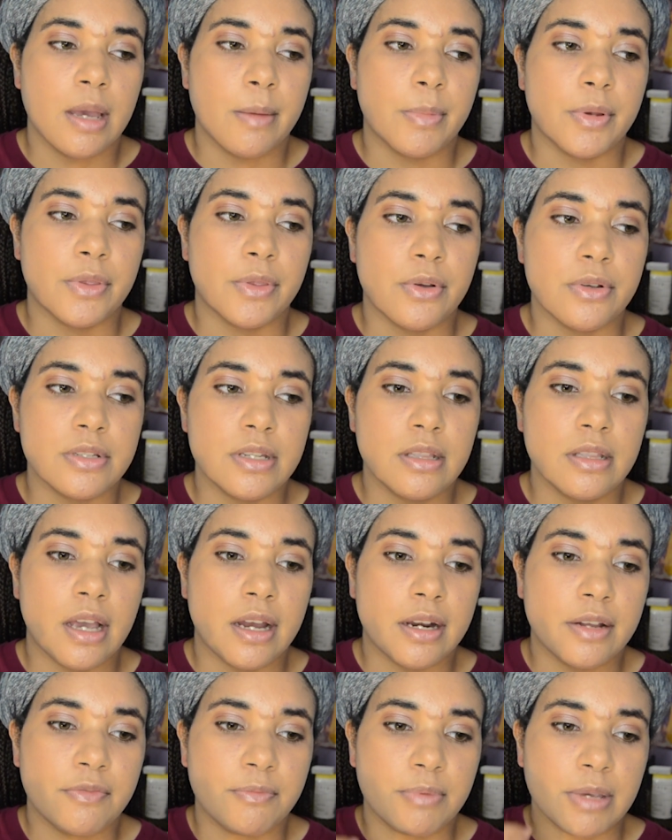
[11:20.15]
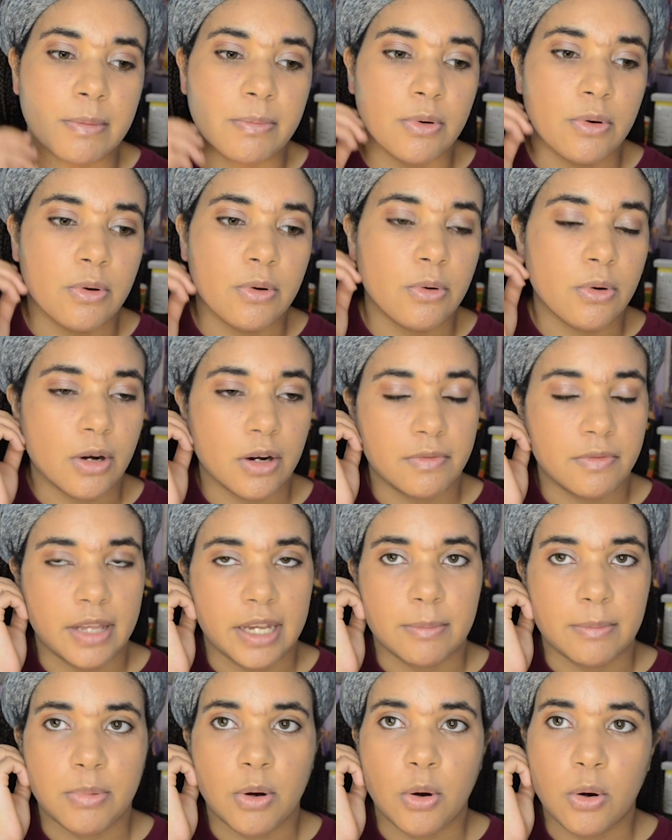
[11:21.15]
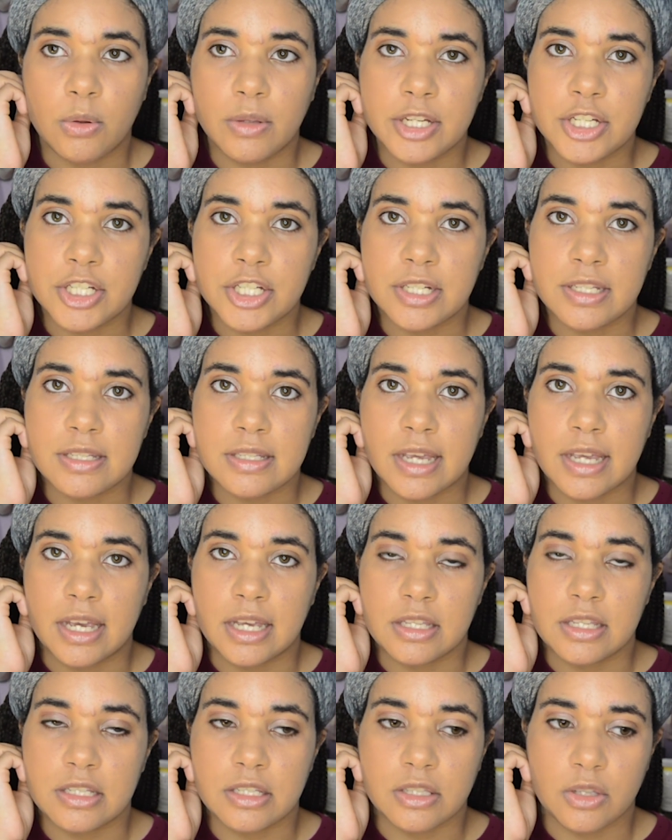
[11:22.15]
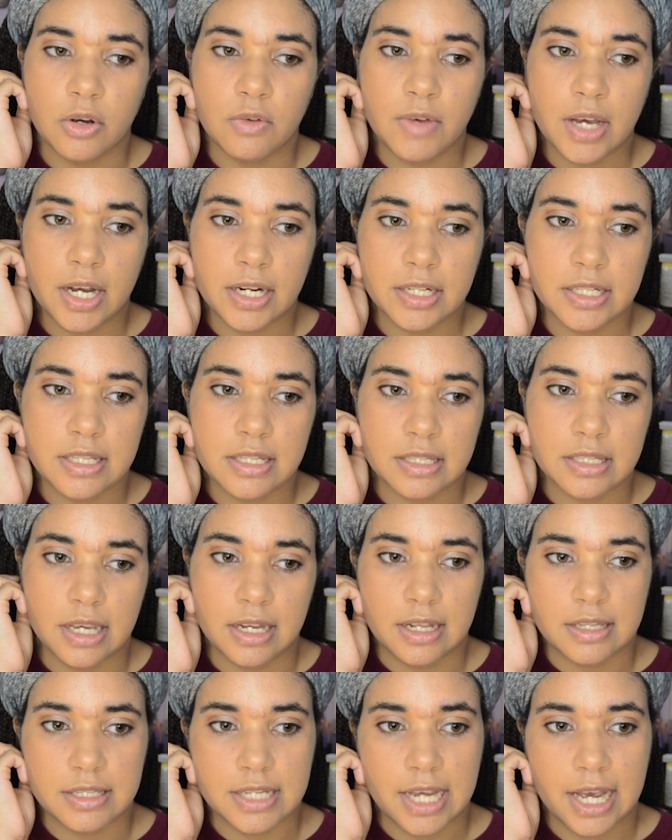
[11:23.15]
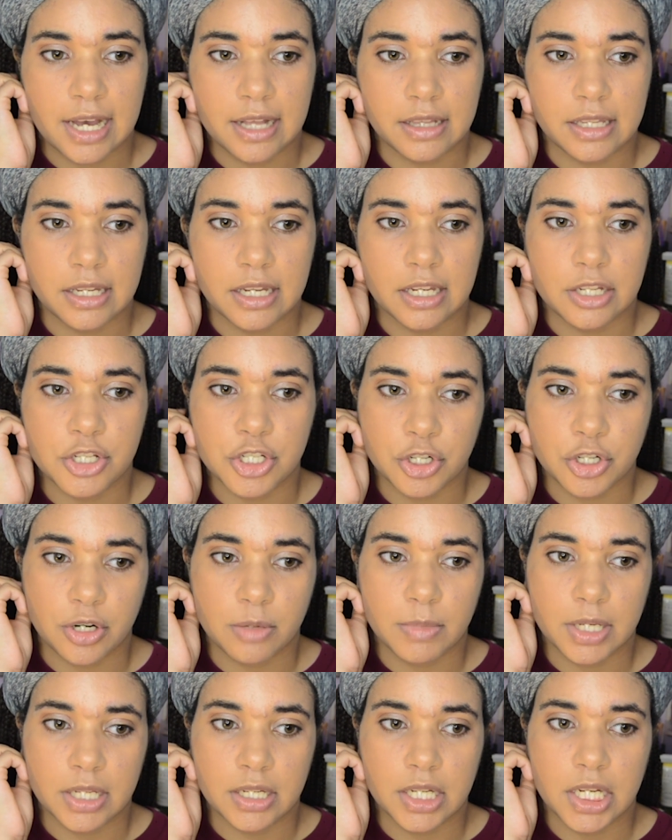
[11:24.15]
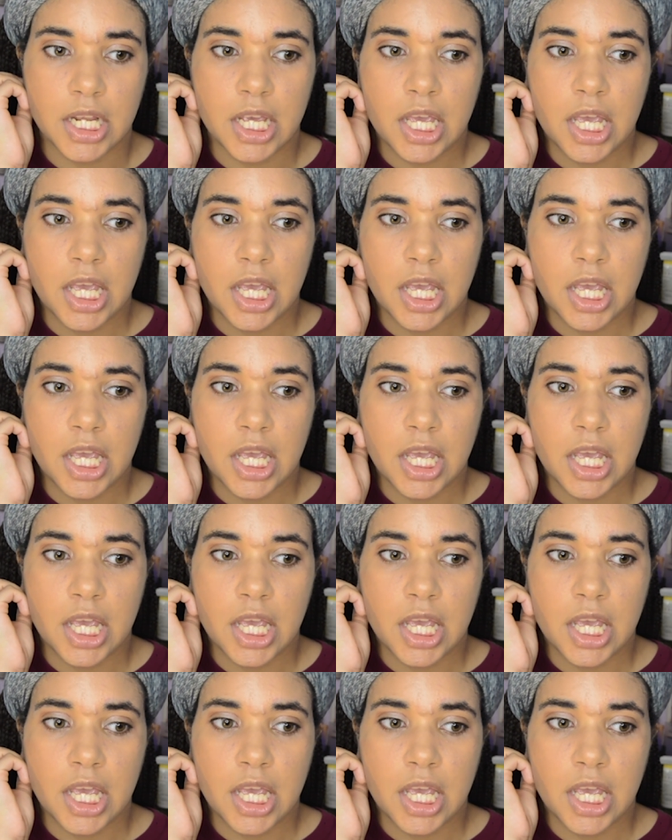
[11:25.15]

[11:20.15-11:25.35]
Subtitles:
But there's a lot of people who are of like Polish descent, Slovak descent, Italian, German,